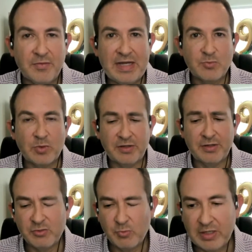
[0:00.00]
That's one of
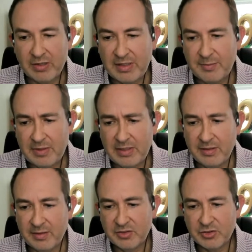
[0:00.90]
those where
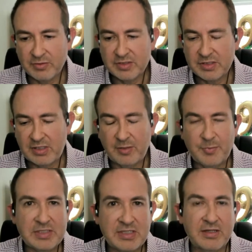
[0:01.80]
the insurance
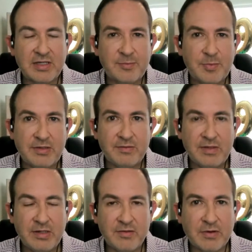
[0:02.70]
companies, I think, have been
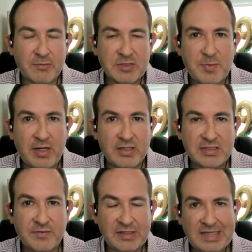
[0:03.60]
very
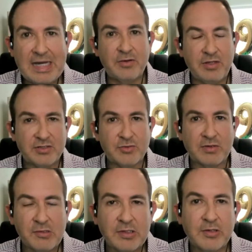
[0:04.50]
responsive and allow you to
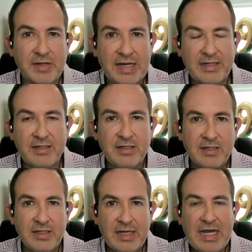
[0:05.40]
sort of clear that
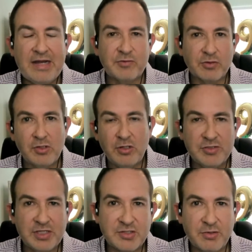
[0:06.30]
after
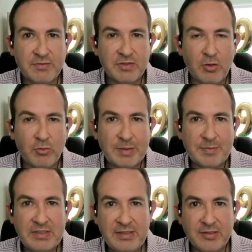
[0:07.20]
closing, so you don't have to hold
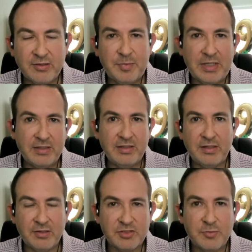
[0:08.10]
up the deal. But
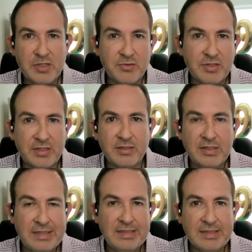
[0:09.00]
assuming you can
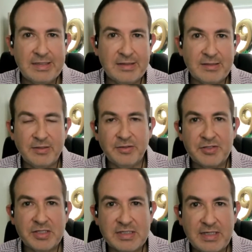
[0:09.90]
get the
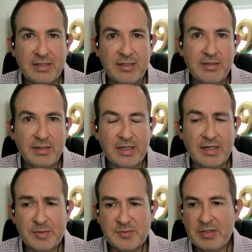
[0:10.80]
diligence in,
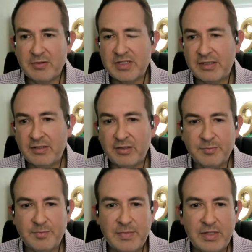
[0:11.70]
as Peter said,
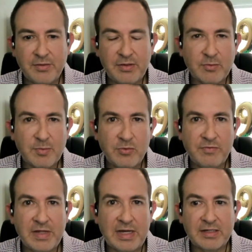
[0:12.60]
they'll
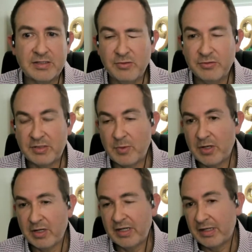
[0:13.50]
remove that exclusion. We
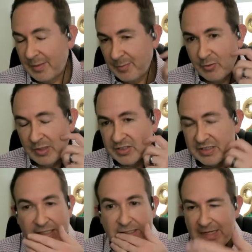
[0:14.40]
are getting a couple
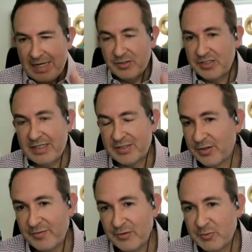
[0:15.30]
questions. I'll just
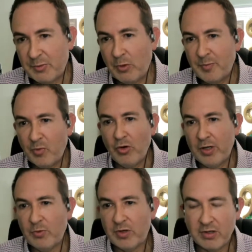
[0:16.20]
answer the first one. What
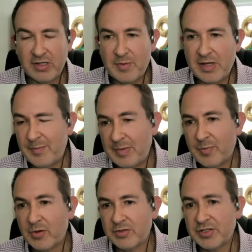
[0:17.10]
point would RWI be
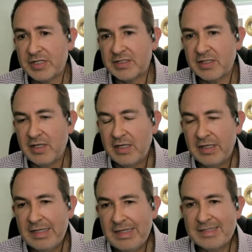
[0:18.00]
purchased?
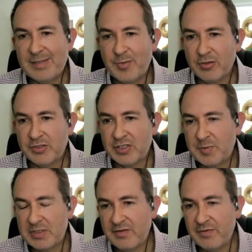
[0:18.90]
Is it purchased
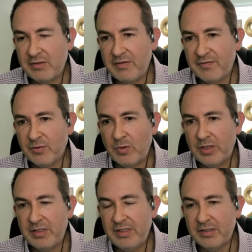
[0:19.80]
specifically for
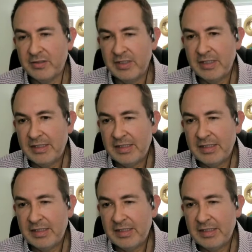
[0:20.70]
one deal?